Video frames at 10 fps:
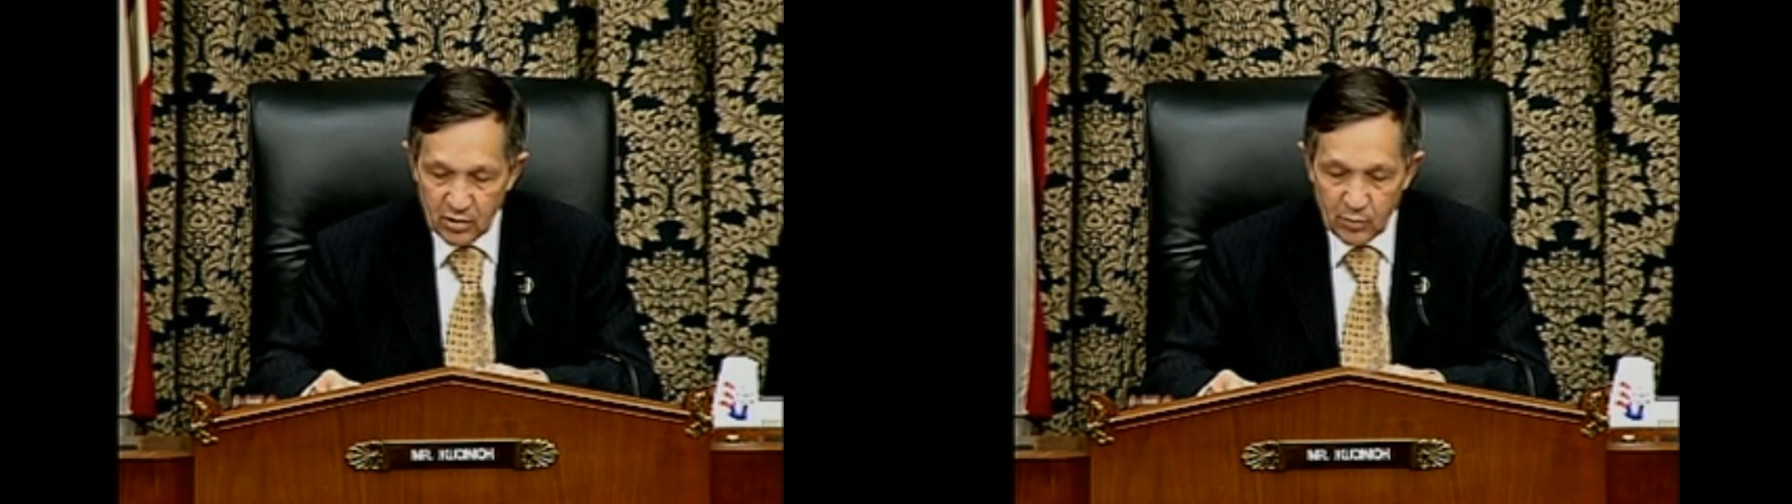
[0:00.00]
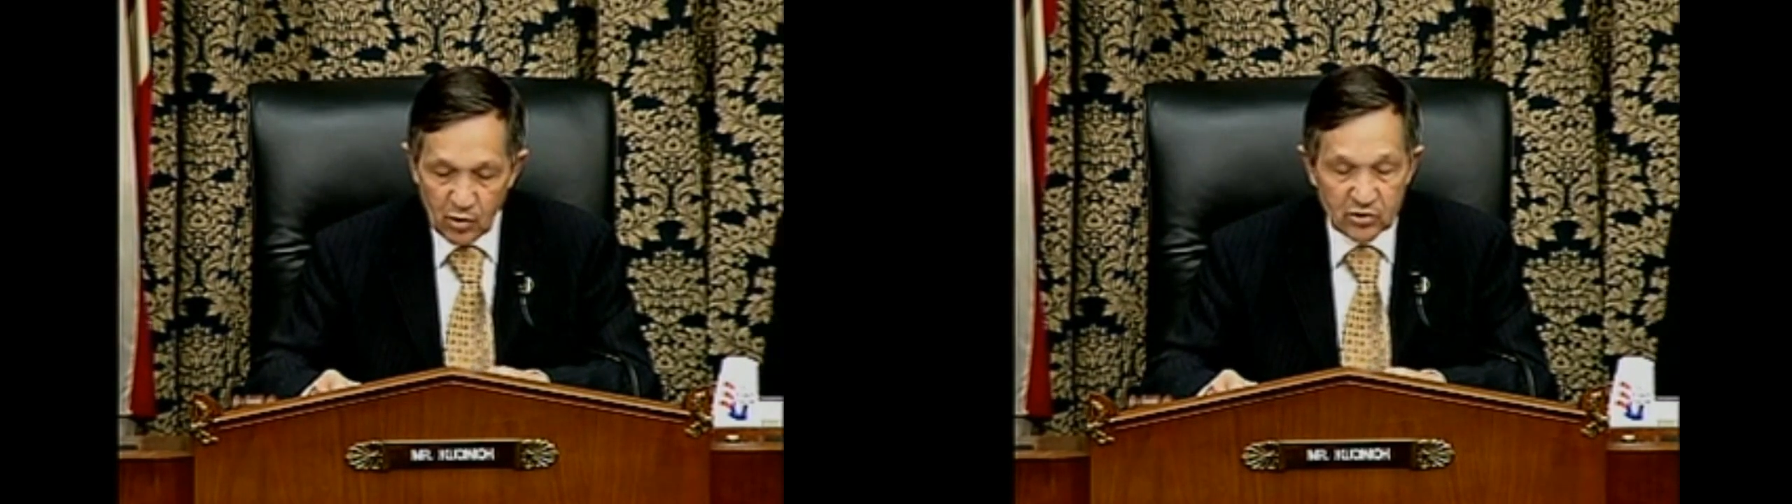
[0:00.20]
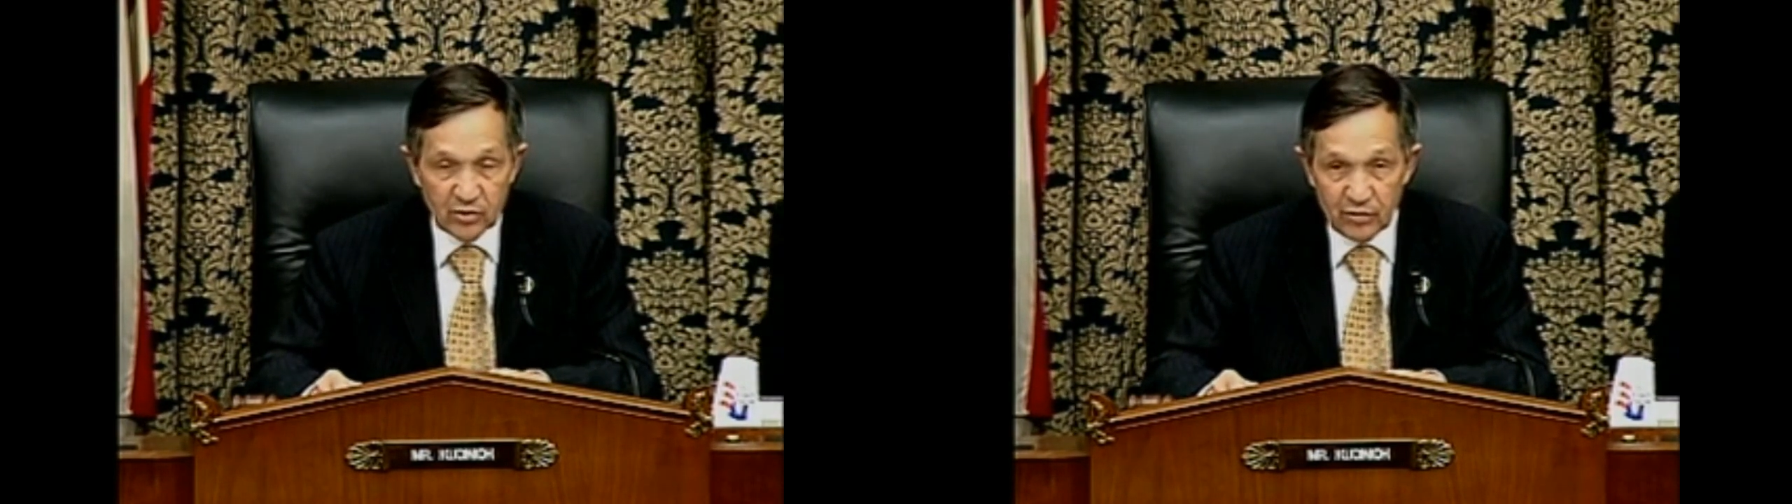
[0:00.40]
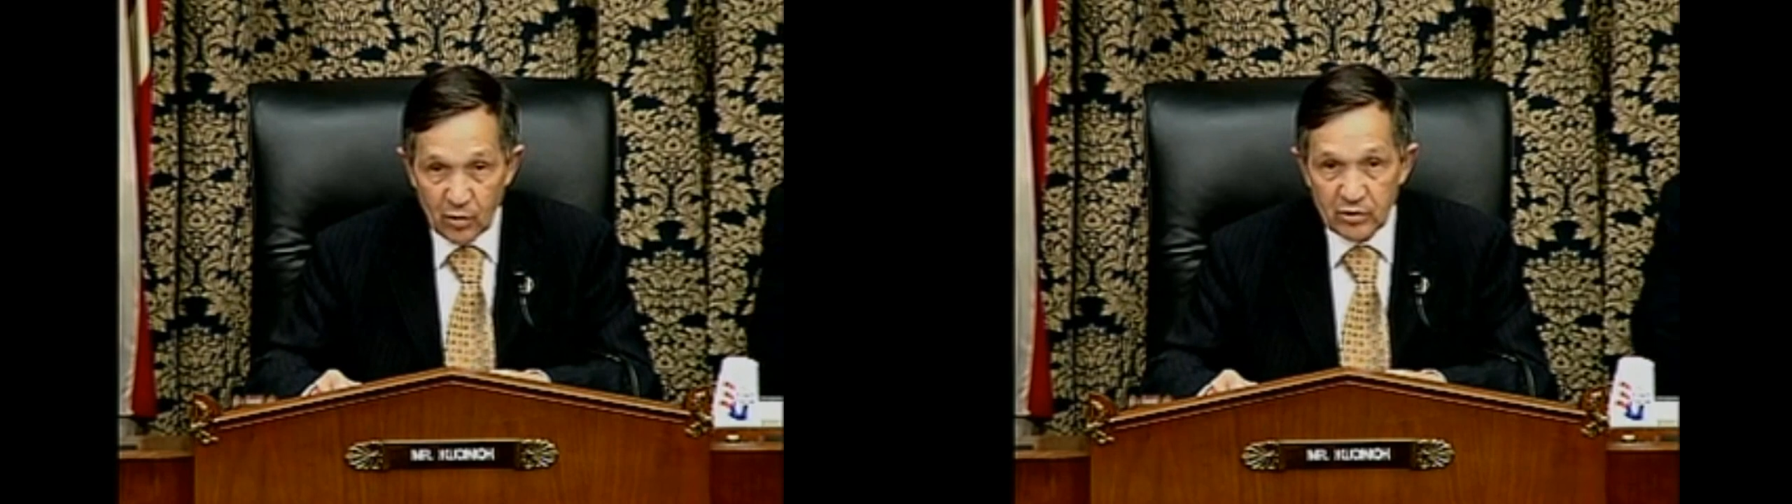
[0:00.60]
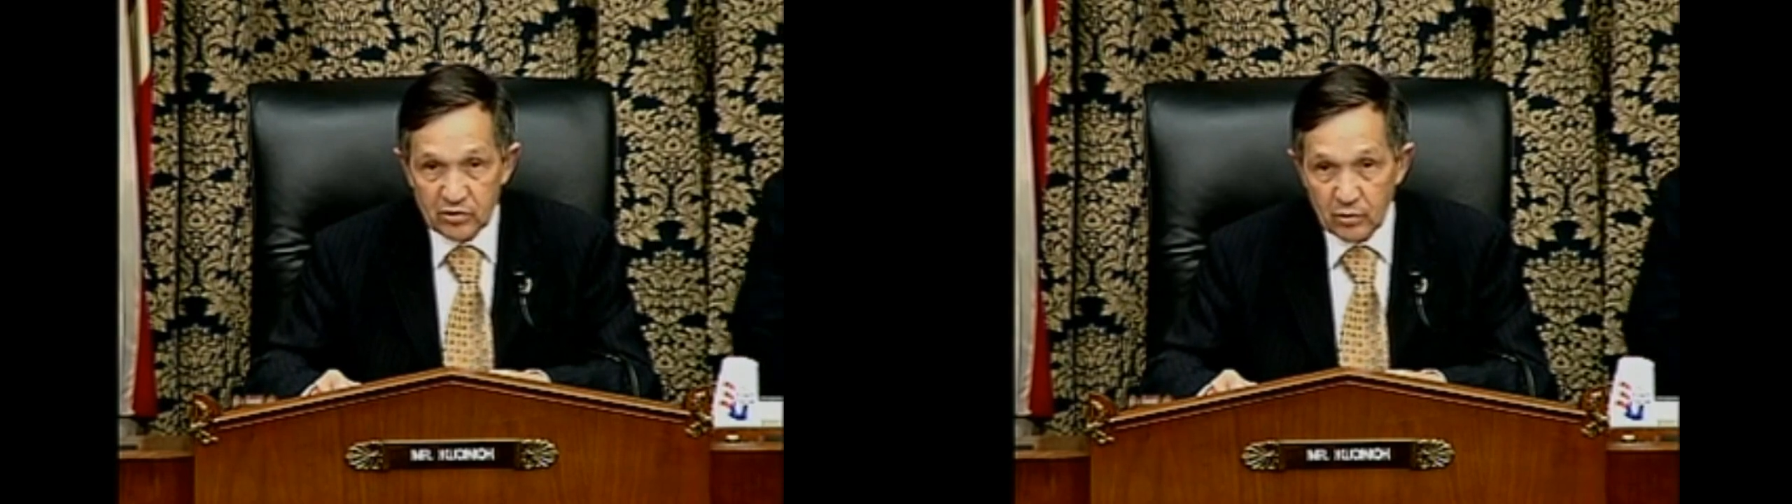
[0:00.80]
poses a
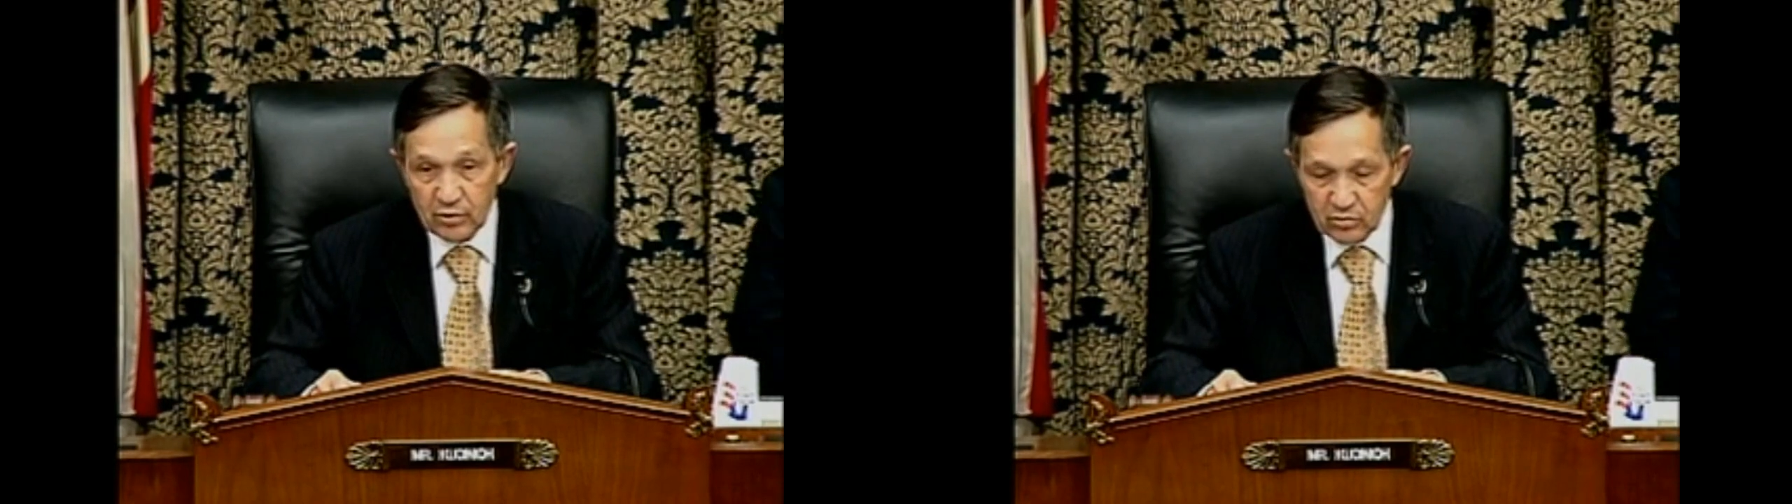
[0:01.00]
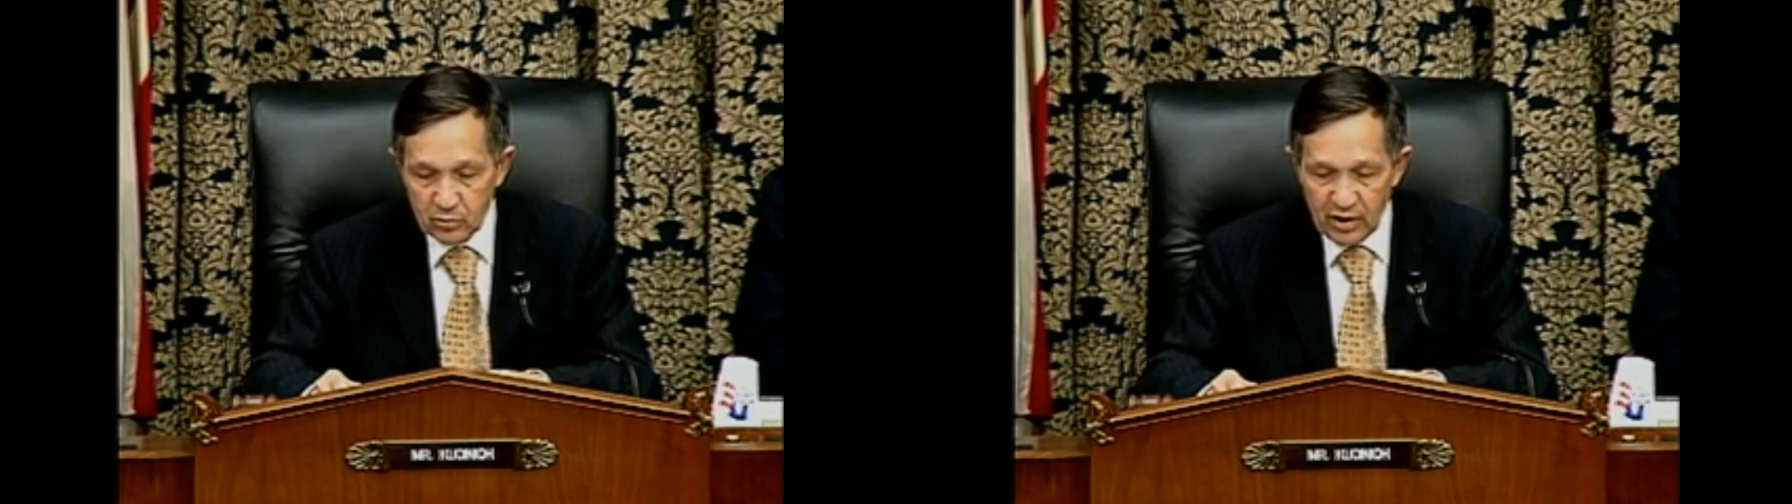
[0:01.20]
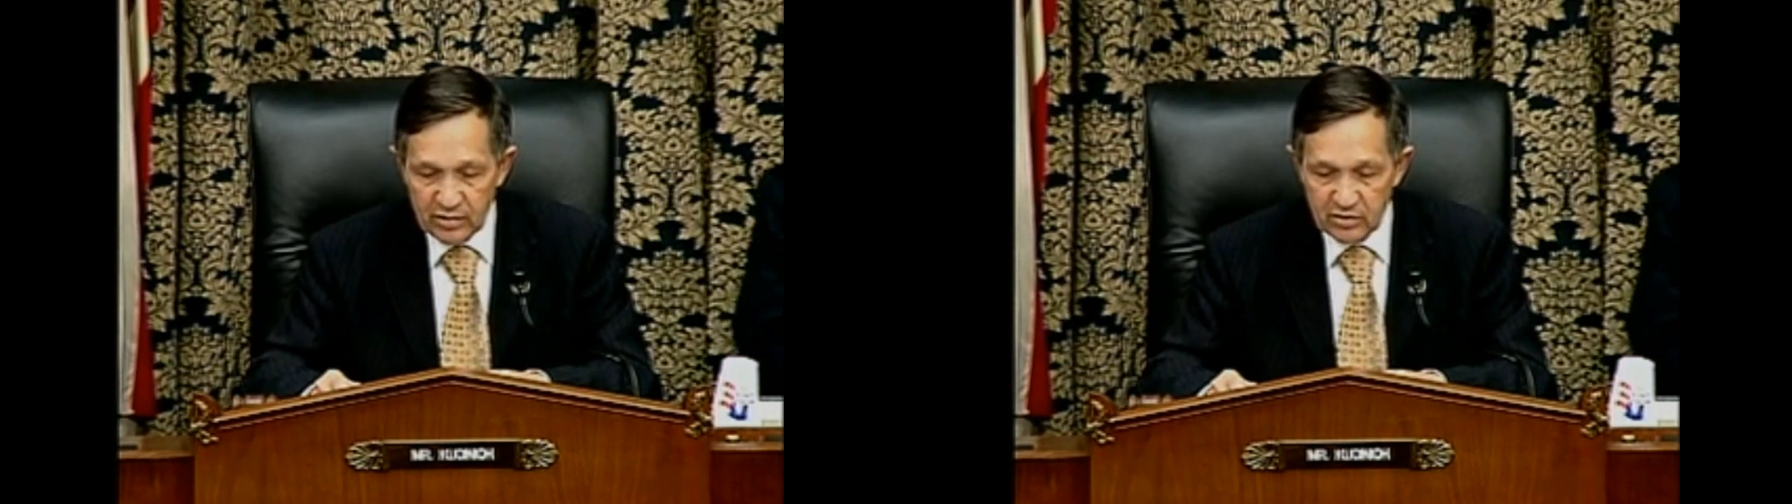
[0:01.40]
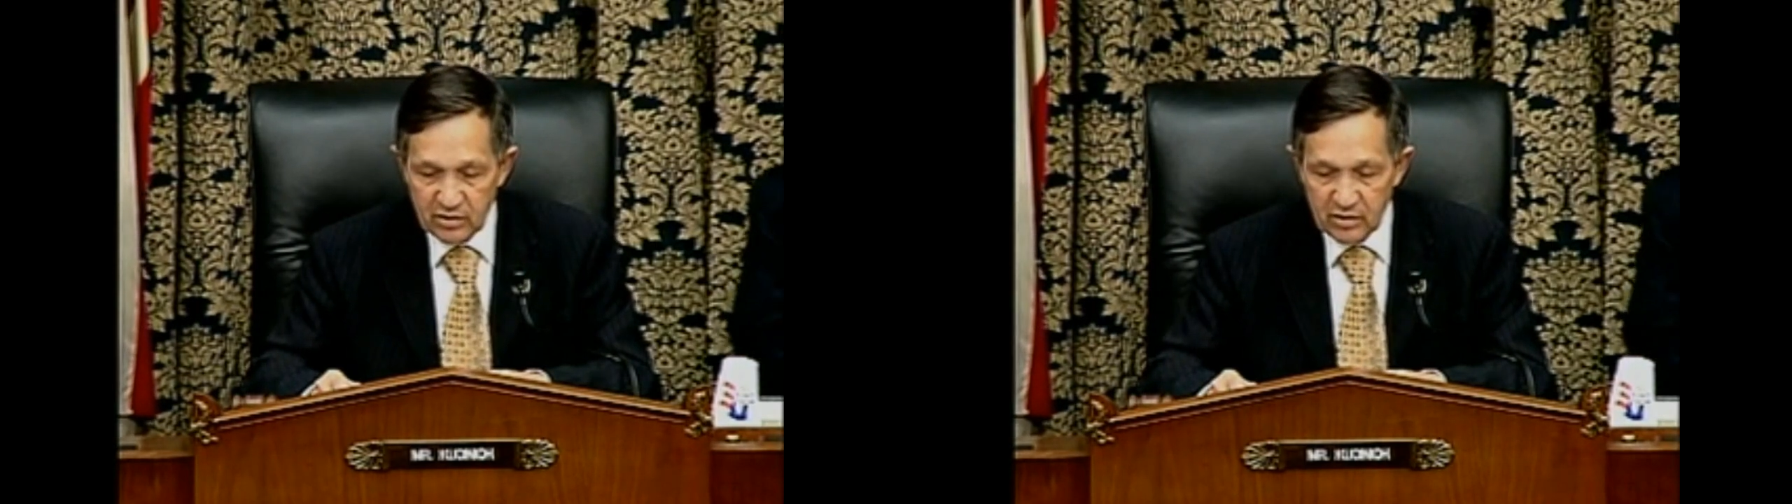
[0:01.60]
very serious threat